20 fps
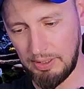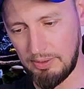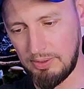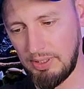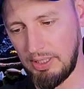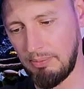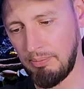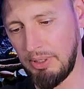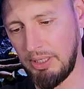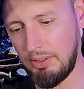
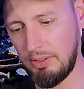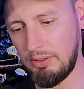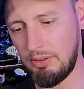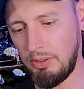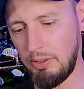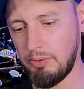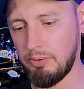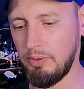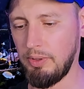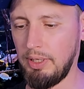Same manual,
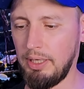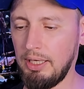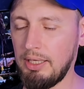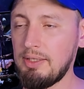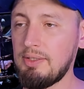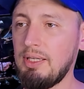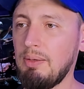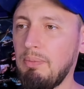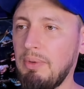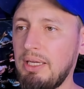oh, and
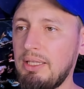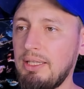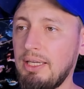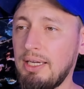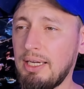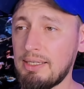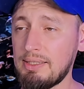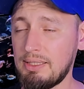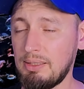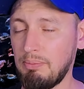they made a
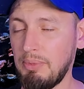custom